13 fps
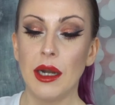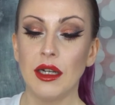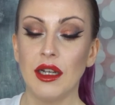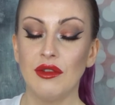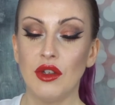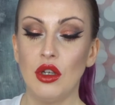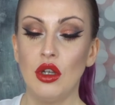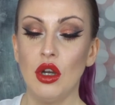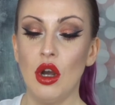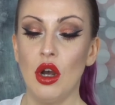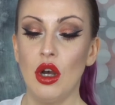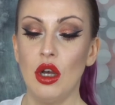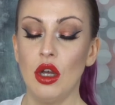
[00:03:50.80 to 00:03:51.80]
I've
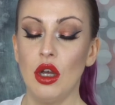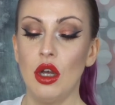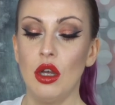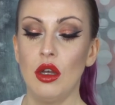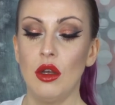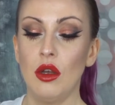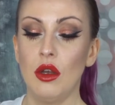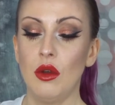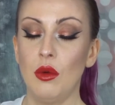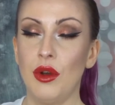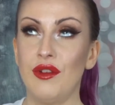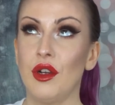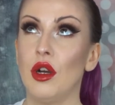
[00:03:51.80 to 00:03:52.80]
got,
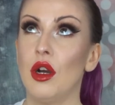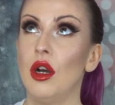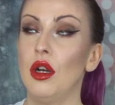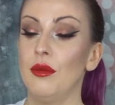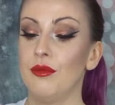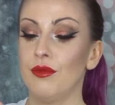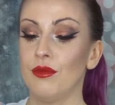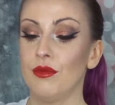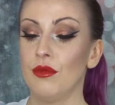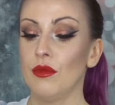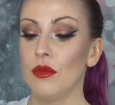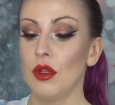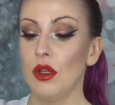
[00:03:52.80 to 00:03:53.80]
what have I got?
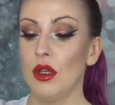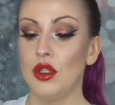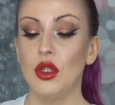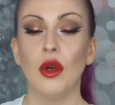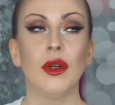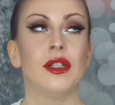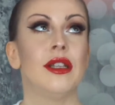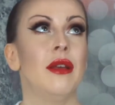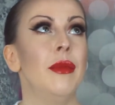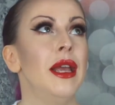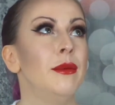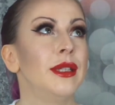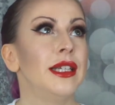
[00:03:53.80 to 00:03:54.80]
I don't want to say
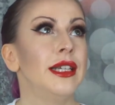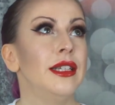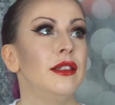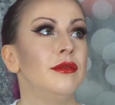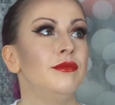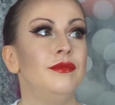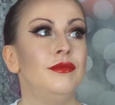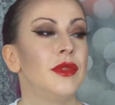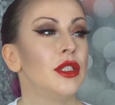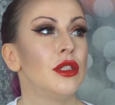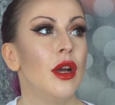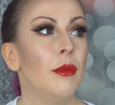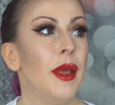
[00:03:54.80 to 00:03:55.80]
Maybelline.
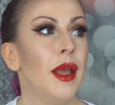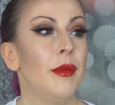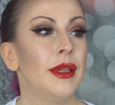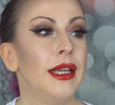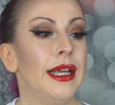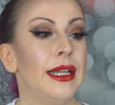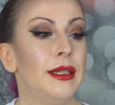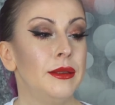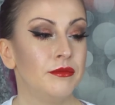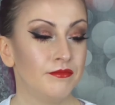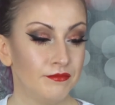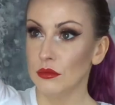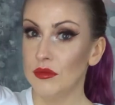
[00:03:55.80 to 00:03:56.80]
It's not Maybelline.
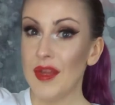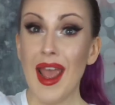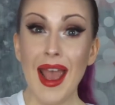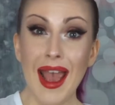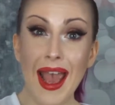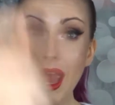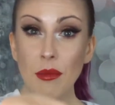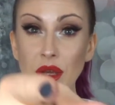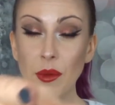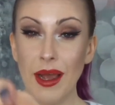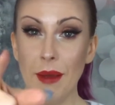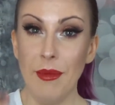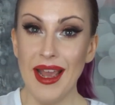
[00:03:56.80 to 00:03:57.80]

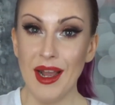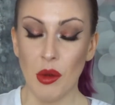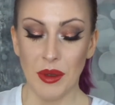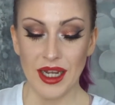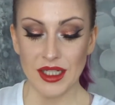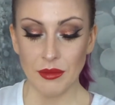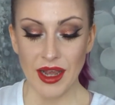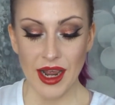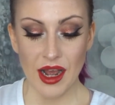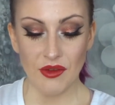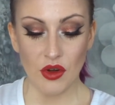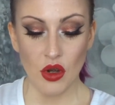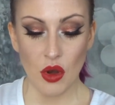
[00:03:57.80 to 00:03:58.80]
MUA Makeup Academy.
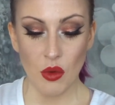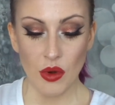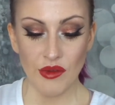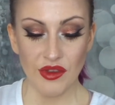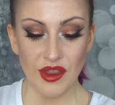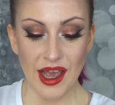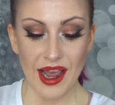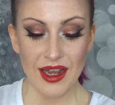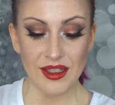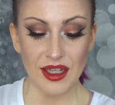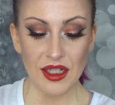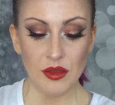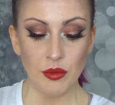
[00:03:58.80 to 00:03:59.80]
I've got one of theirs
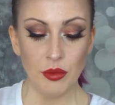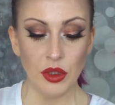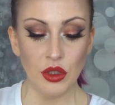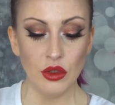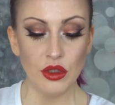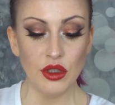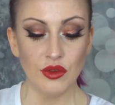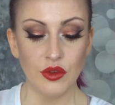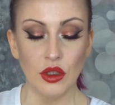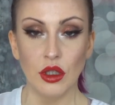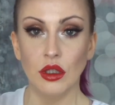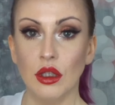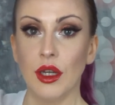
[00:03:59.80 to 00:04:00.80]
and it's beautiful.
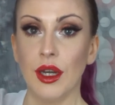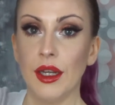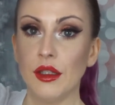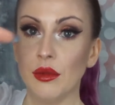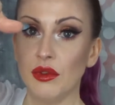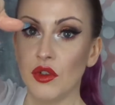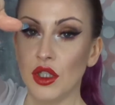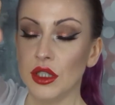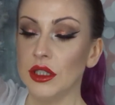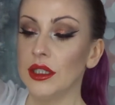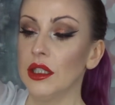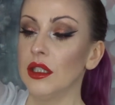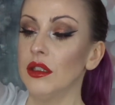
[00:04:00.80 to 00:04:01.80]
Okay, so we've got a
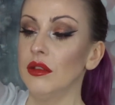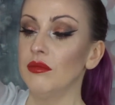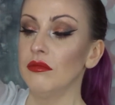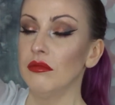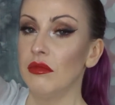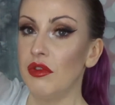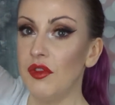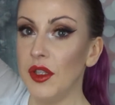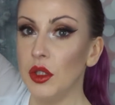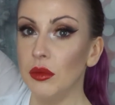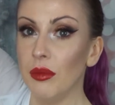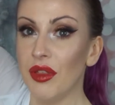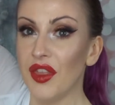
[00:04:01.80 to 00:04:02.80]
little
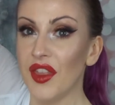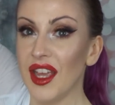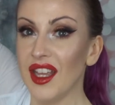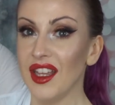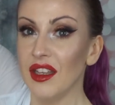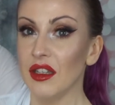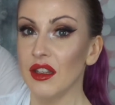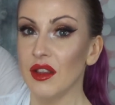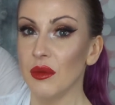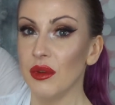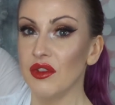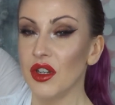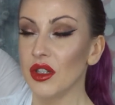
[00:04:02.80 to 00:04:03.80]
film thing that
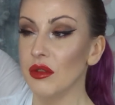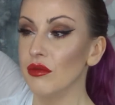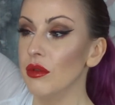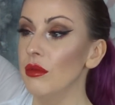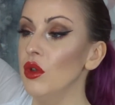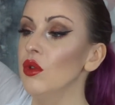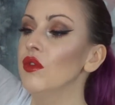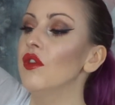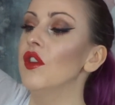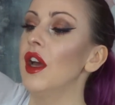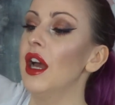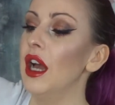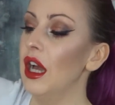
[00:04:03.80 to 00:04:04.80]
we've got to remove
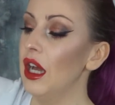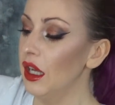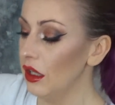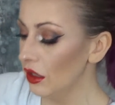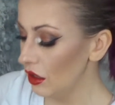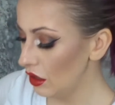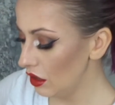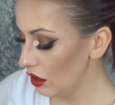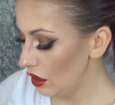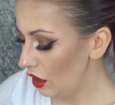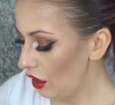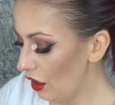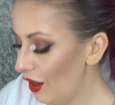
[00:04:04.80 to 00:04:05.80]
there.
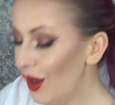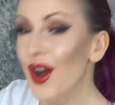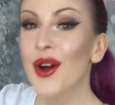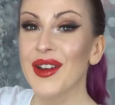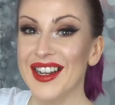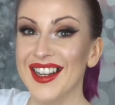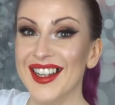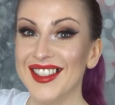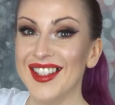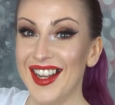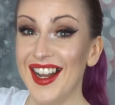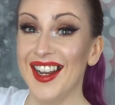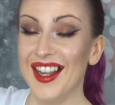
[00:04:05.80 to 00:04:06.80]
Oh, it is.
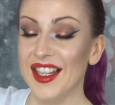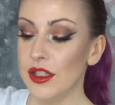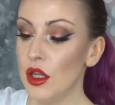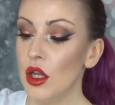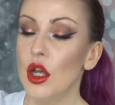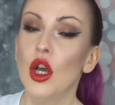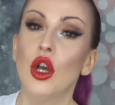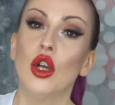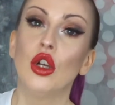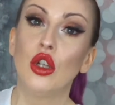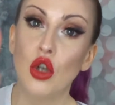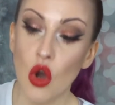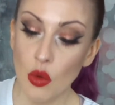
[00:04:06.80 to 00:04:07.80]
It is.
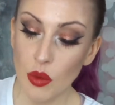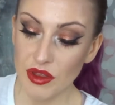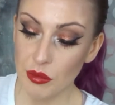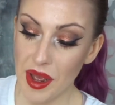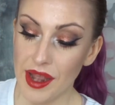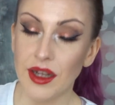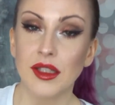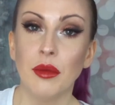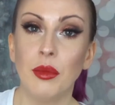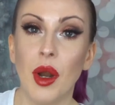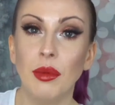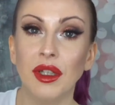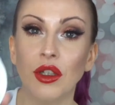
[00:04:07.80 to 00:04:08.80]
Go with me because I'm
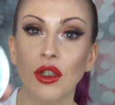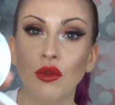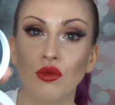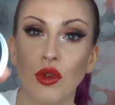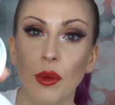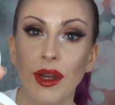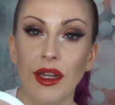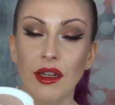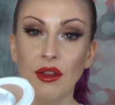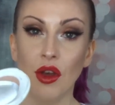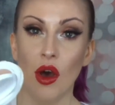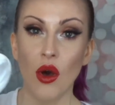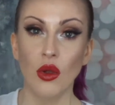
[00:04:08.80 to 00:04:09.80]
probably going to ruin
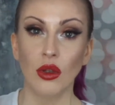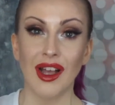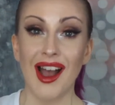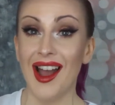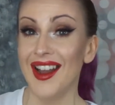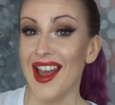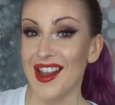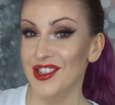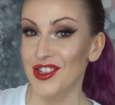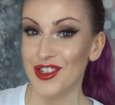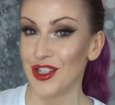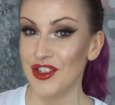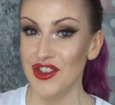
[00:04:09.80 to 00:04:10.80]
the whole
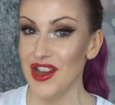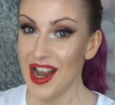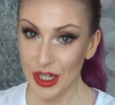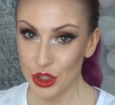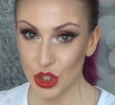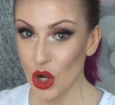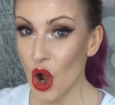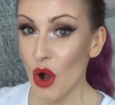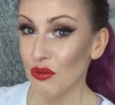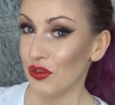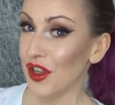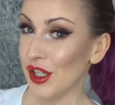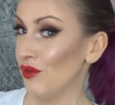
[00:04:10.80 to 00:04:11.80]
high-end nature
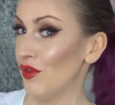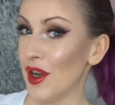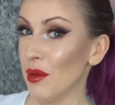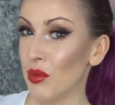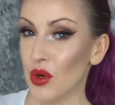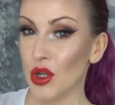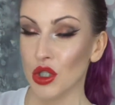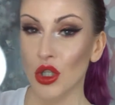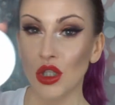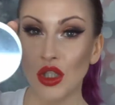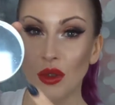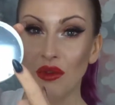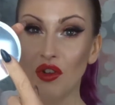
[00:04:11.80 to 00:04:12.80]
of this very
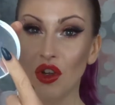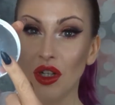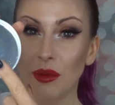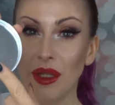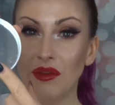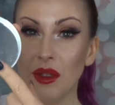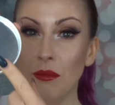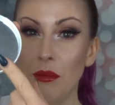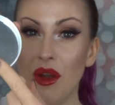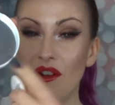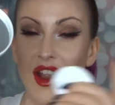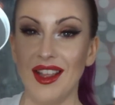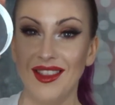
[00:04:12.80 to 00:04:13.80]
product. So we've got a bit of a
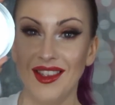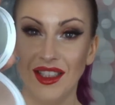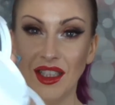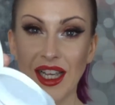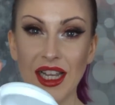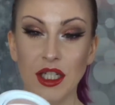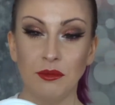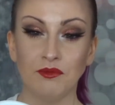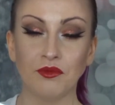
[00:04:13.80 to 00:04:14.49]
mirror in the lid.